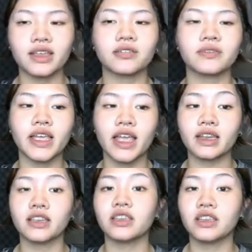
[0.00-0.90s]

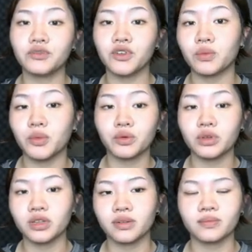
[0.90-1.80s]
create new
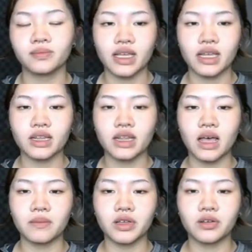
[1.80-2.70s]
notebook, and
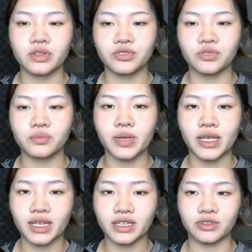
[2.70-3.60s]
I'm going to
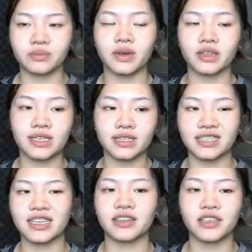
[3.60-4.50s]
paste my
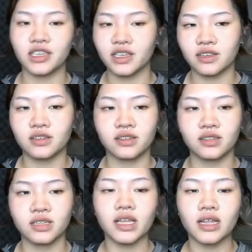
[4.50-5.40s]
content here.
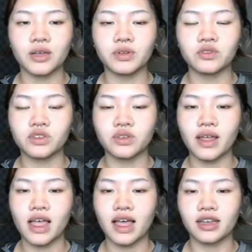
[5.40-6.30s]
And I will also
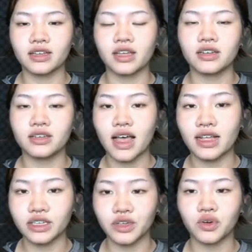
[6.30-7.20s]
add an
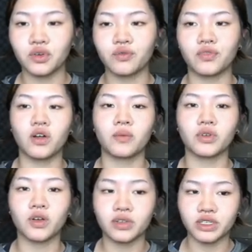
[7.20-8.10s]
article from
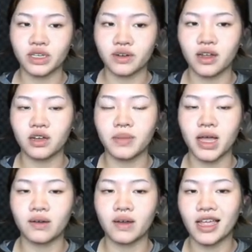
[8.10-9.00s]
Coursera
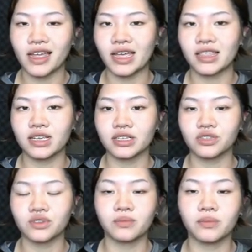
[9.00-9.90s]
about AI ethics
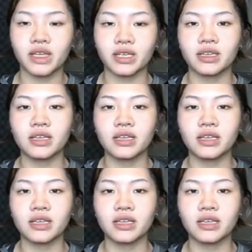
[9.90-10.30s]
to make